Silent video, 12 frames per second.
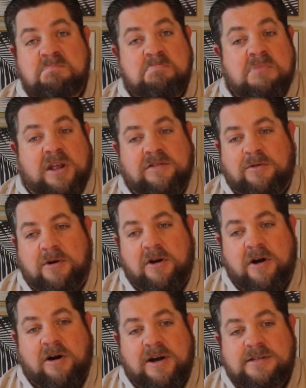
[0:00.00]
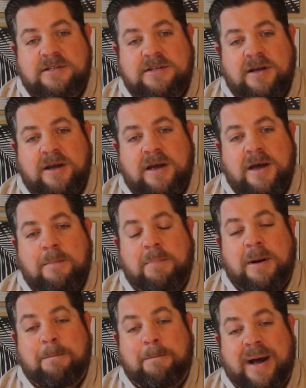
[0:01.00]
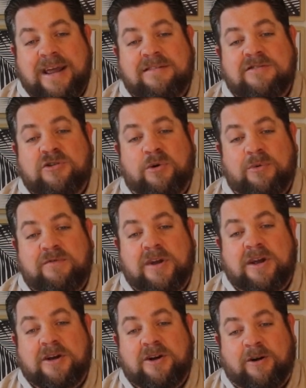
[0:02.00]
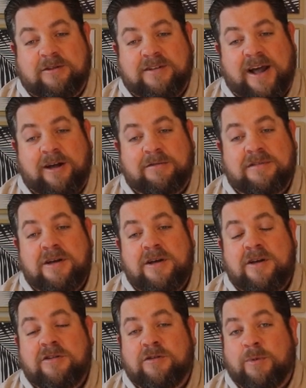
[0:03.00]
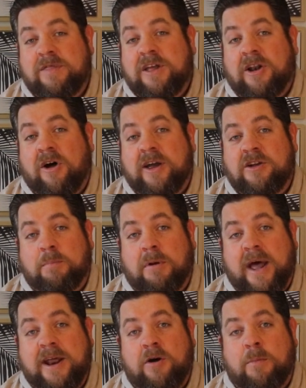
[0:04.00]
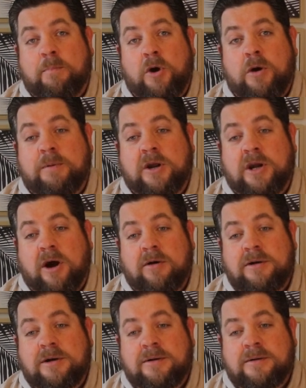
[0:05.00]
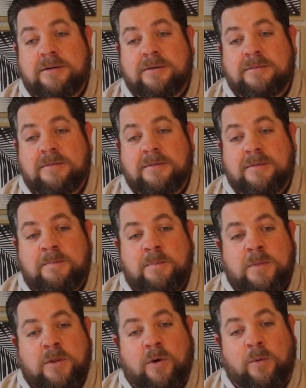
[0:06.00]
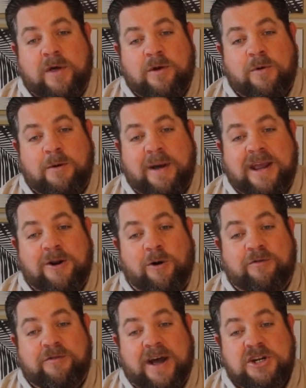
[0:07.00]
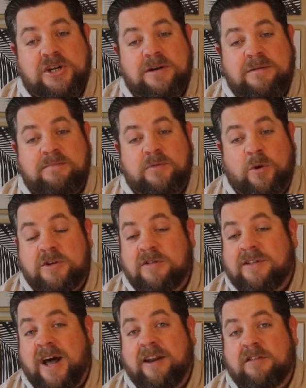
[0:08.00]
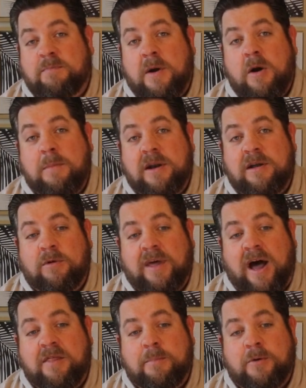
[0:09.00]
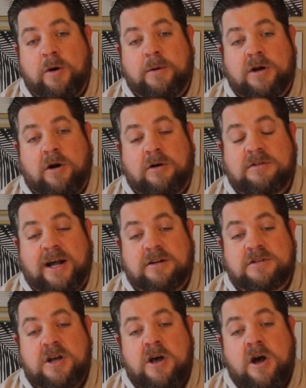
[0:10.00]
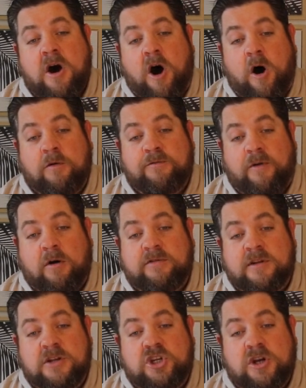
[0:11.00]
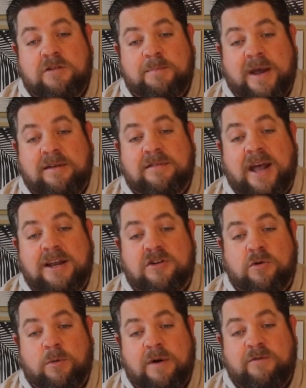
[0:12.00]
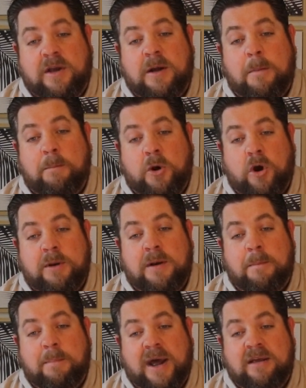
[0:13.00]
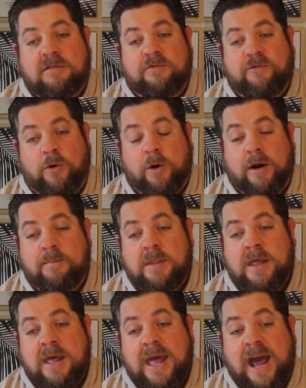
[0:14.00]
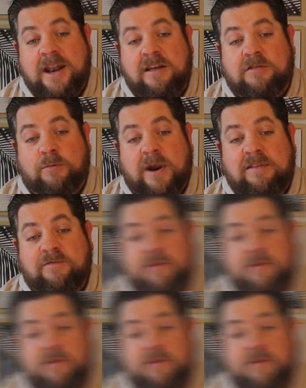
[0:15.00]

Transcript: it's good on ice, but it makes terrific cocktails. So whether you like your plain old bourbon and Coke, or whether you want to make an old fashioned, or just start experimenting with other bourbon cocktails, Old Forester just makes a terrific bourbon base for it. And there's a reason for